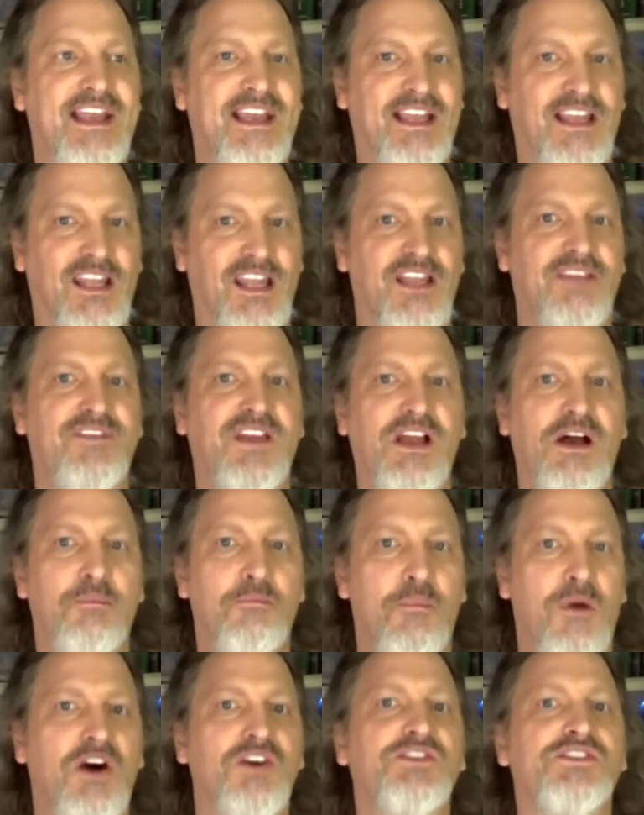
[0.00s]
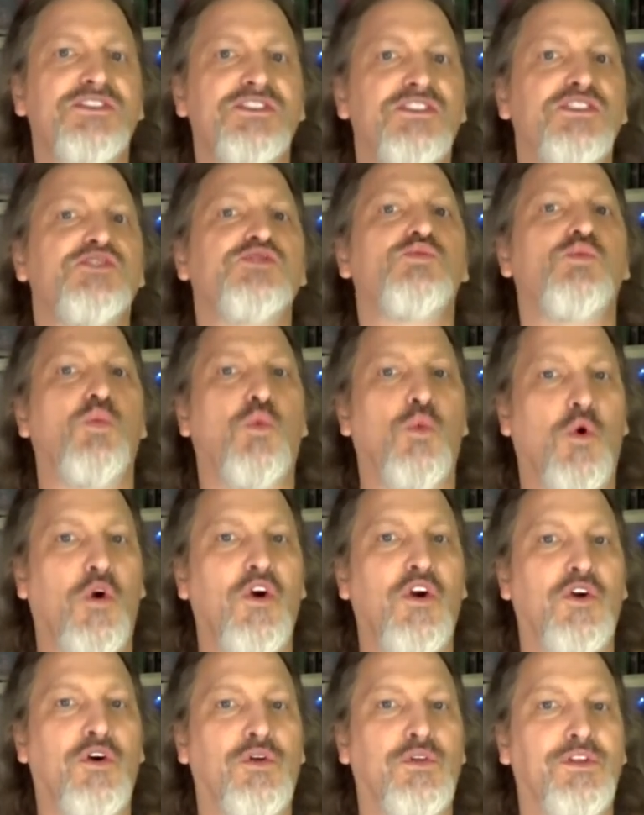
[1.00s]
in living amongst this
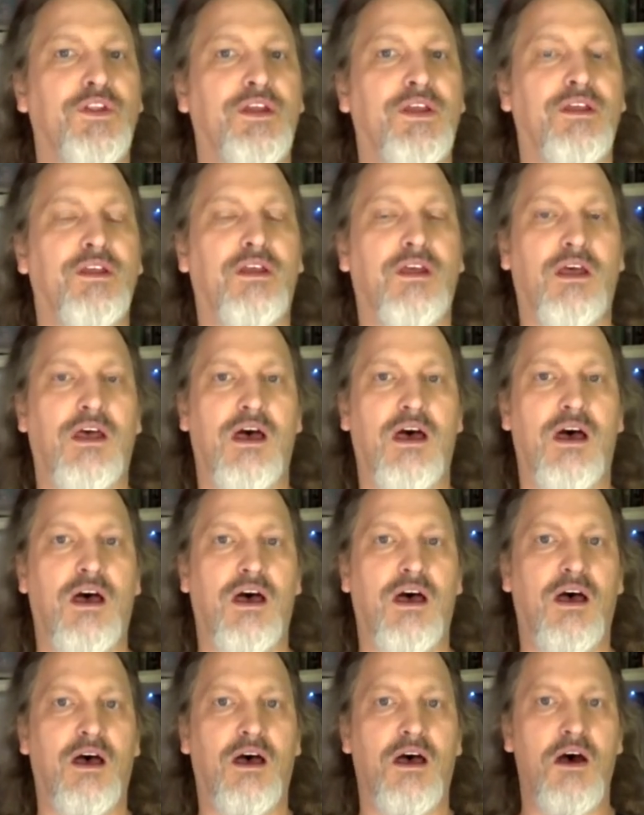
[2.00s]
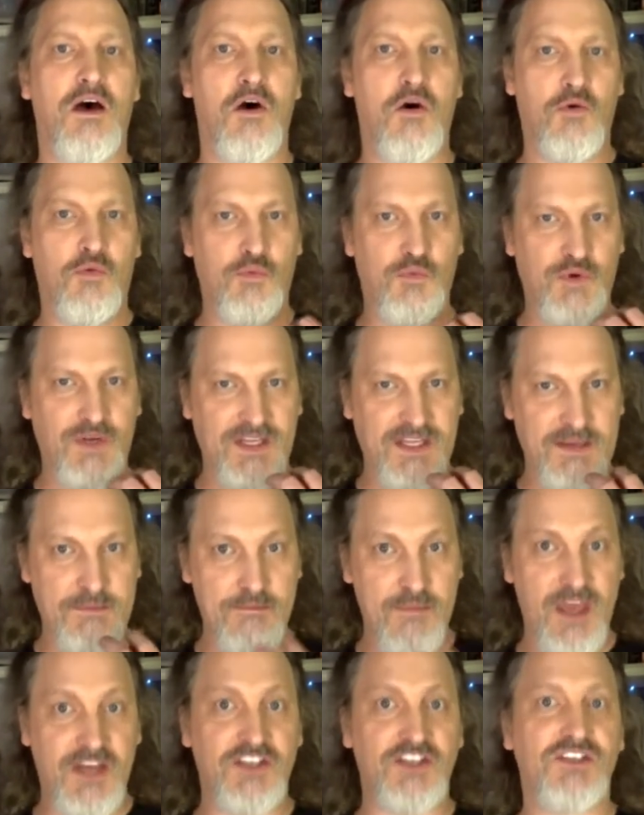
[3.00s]
world really
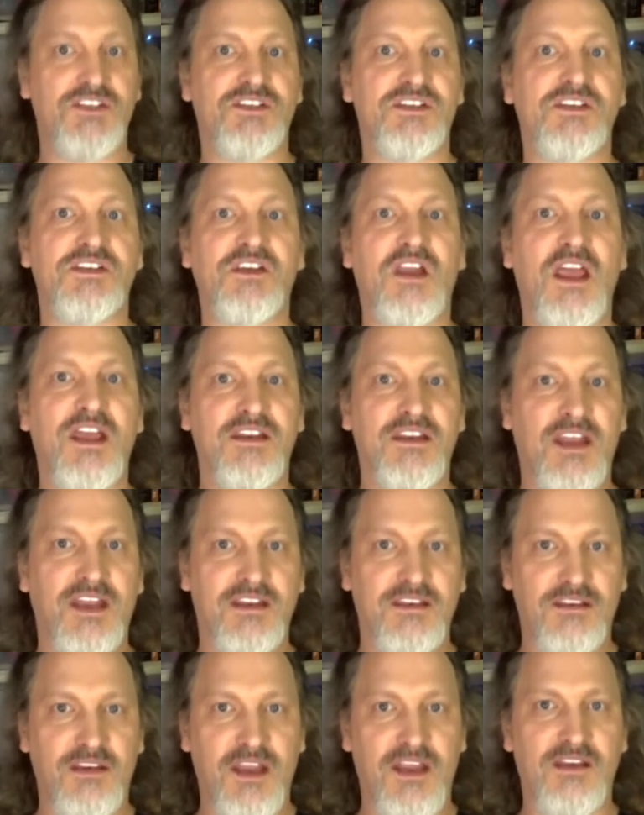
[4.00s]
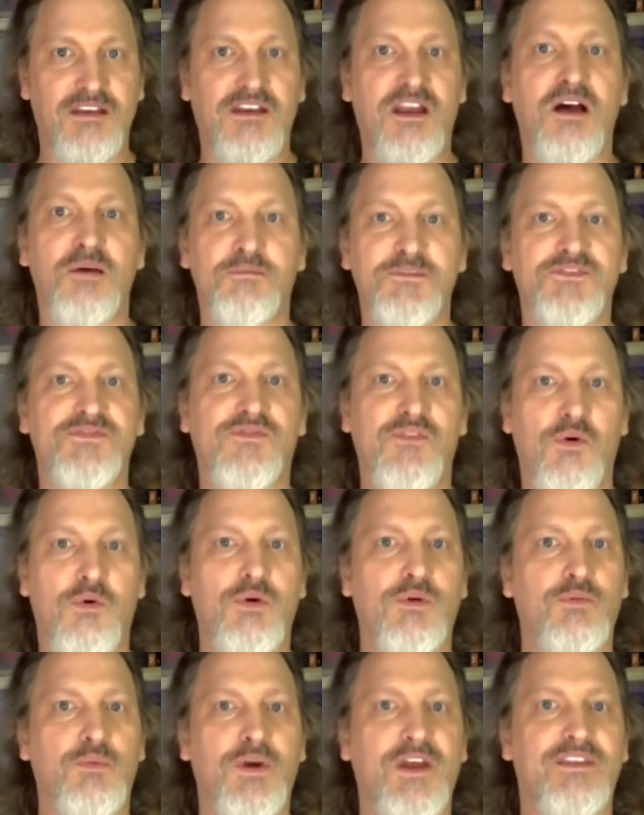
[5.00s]
meshes and comes
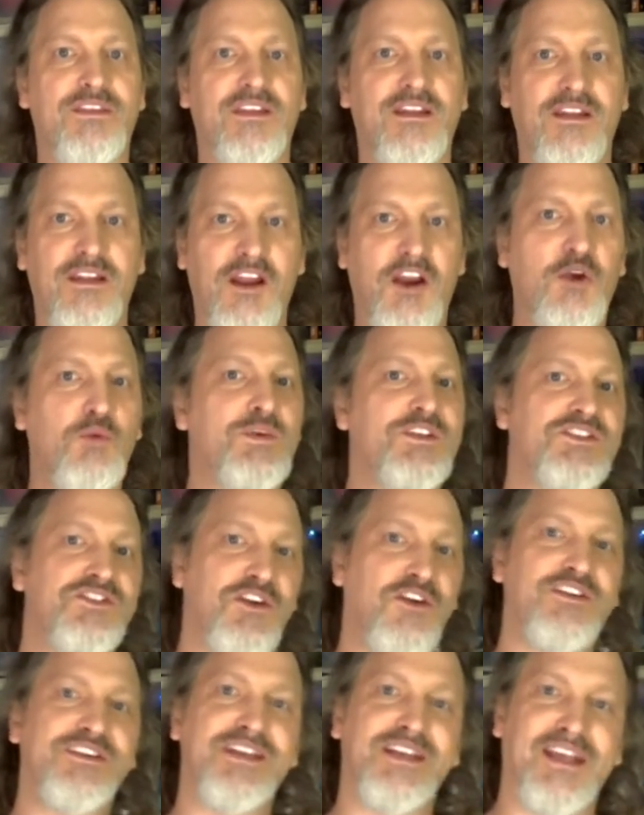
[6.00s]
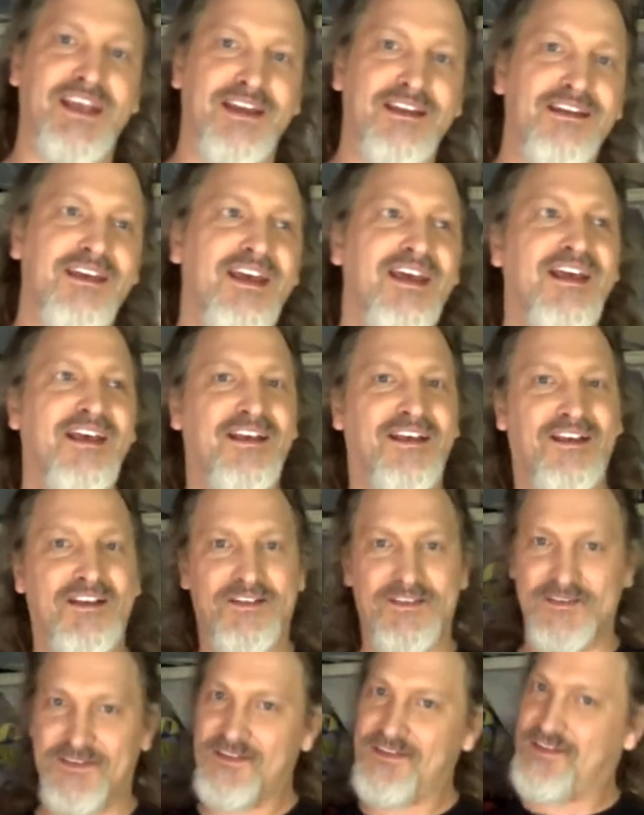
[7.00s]
forward with. And there we start to get
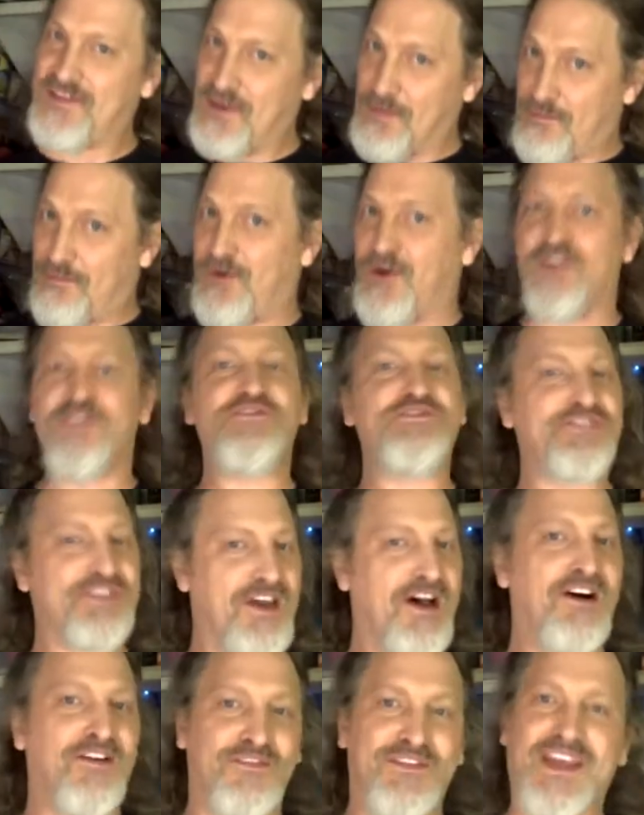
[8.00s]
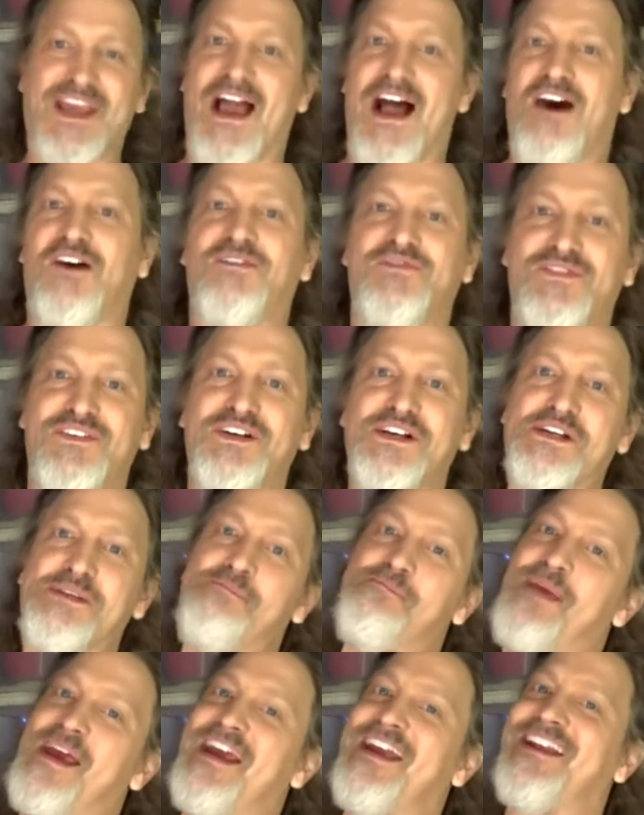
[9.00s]
the births of the Alpha
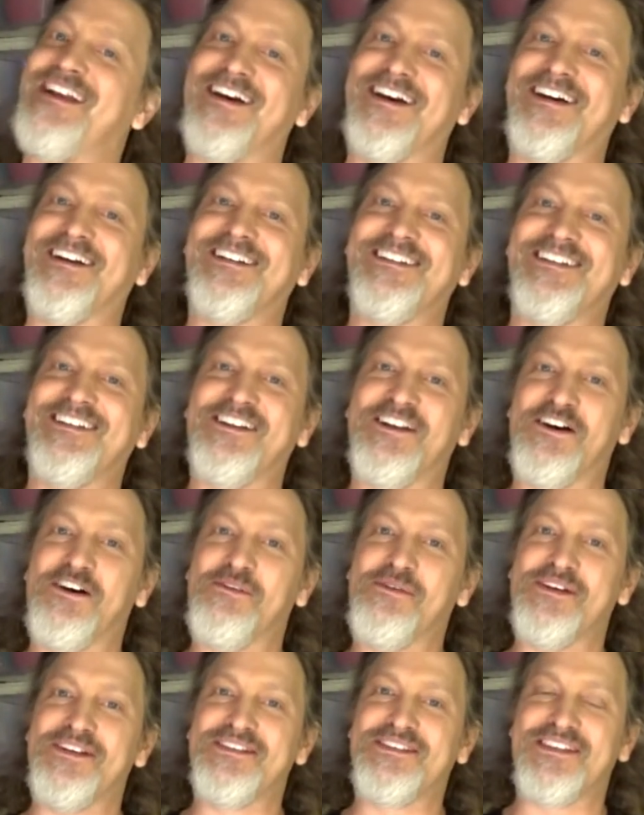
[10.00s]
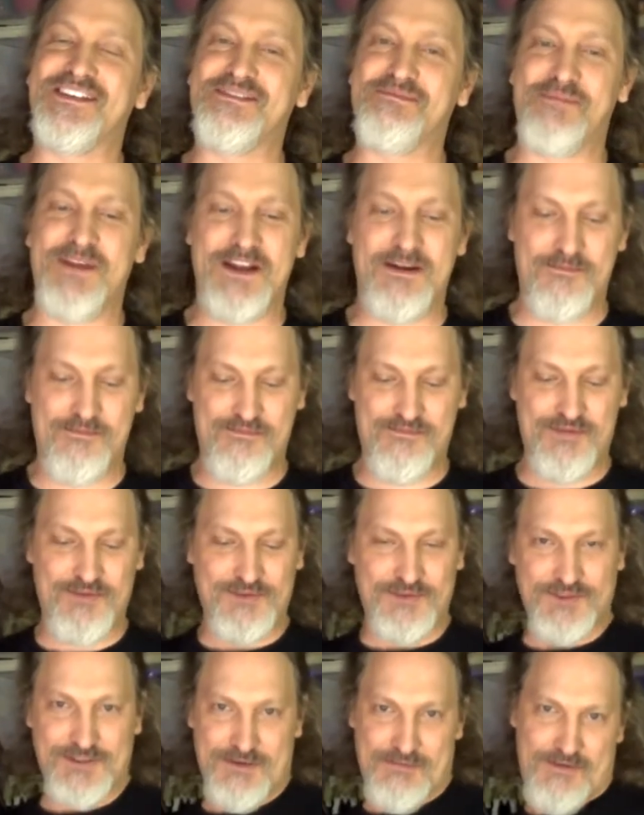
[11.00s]
and Beta, you know, as Beta
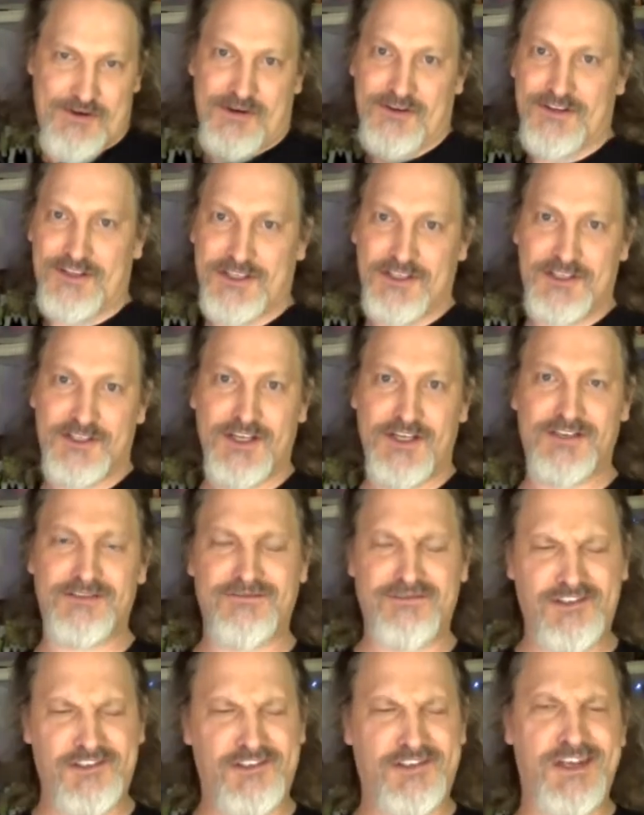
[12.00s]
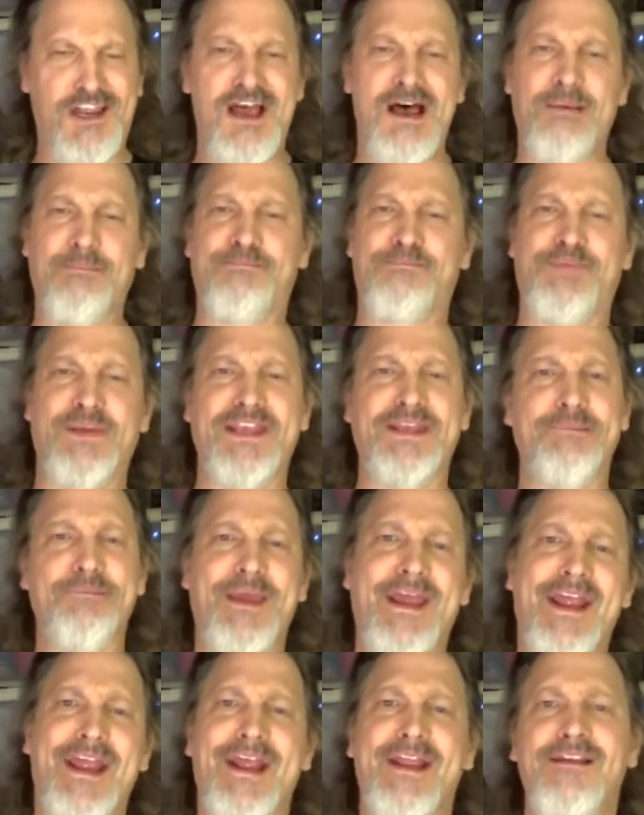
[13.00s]
pulls apart the chest. Good job, big
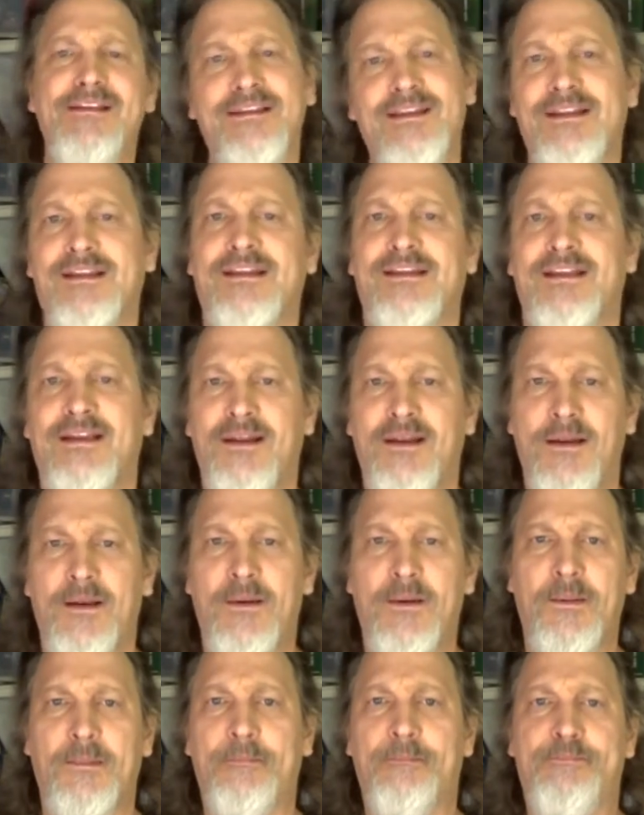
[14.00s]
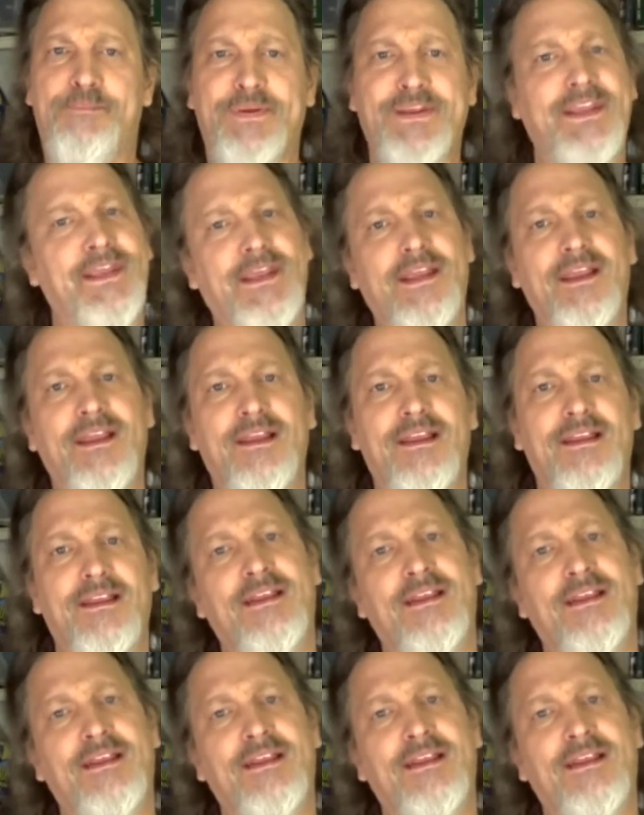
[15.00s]
man, or B.